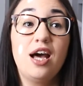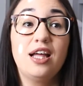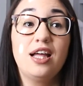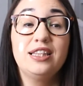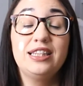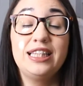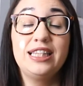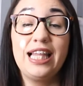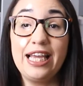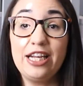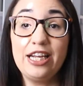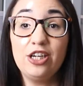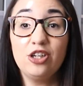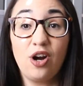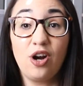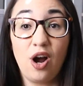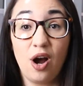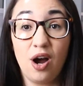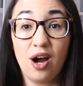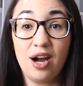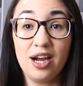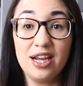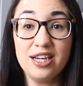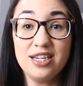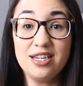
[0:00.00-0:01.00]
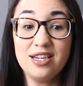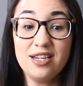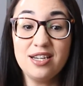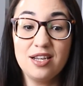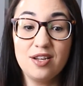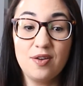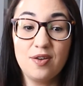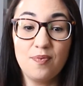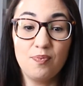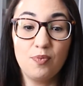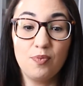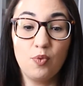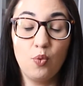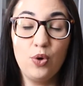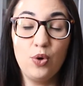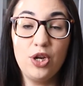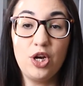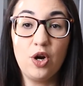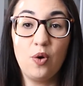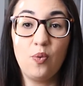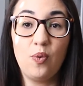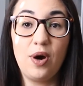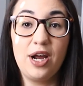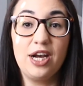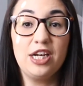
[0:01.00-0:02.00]
later on we
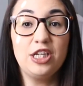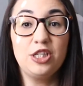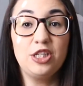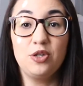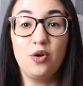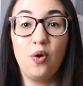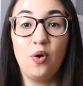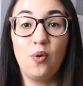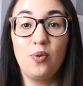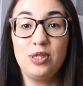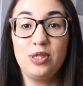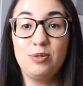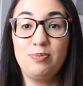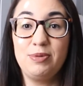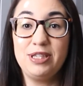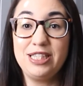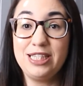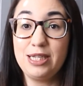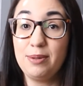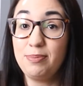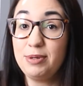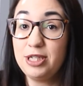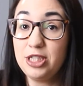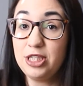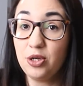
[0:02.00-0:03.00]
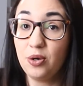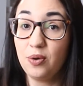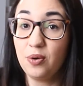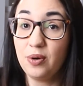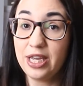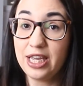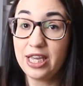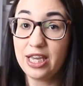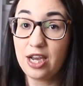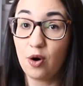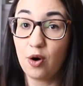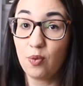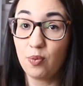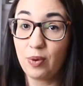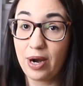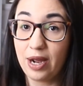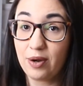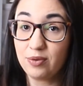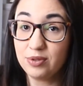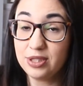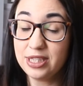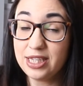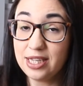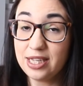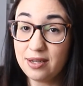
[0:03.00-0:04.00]
don't want to always be tippy-toeing
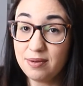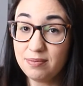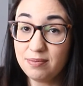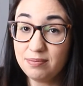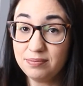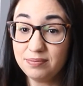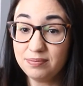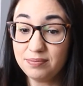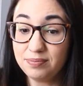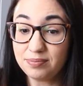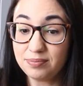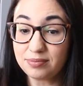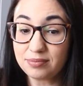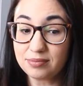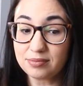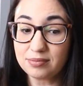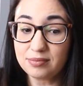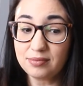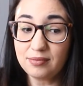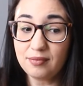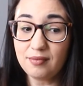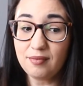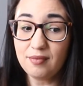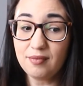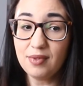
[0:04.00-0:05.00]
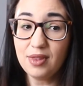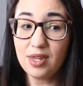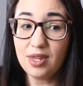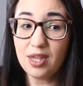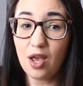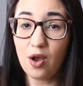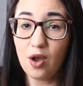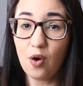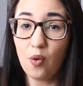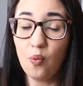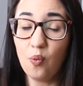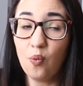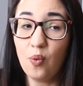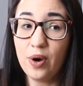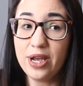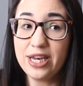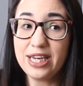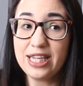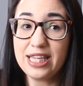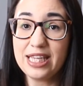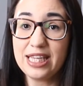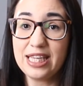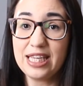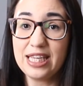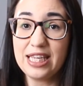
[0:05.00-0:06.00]
around him when
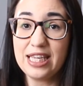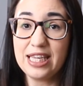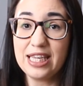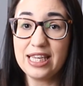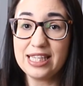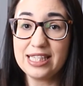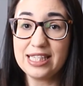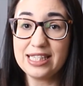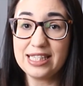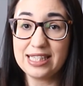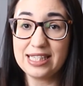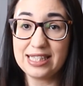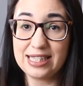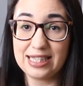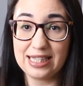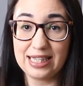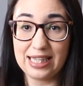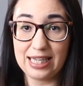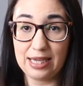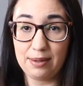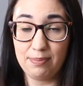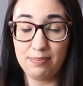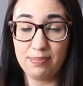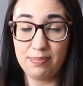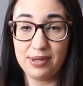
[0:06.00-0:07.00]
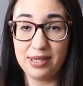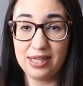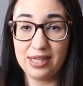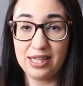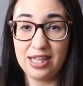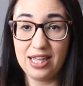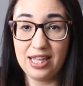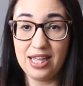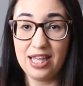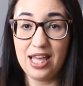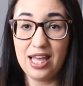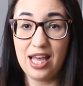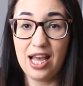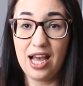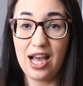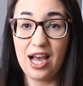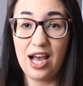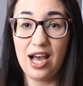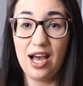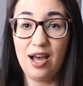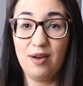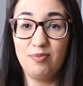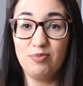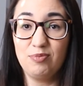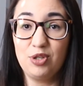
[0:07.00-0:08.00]
he is asleep.
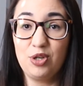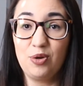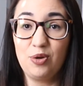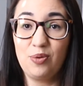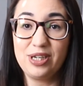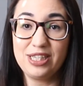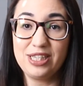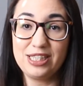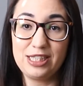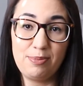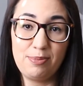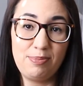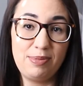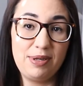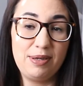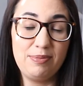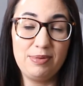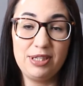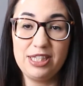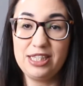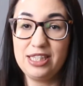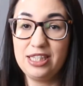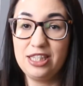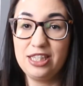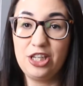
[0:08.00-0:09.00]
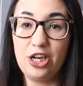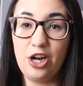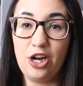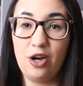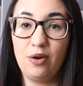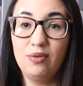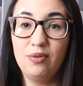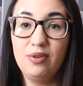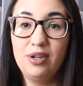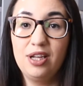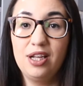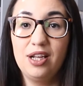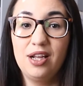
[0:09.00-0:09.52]
You don't want to be, you know,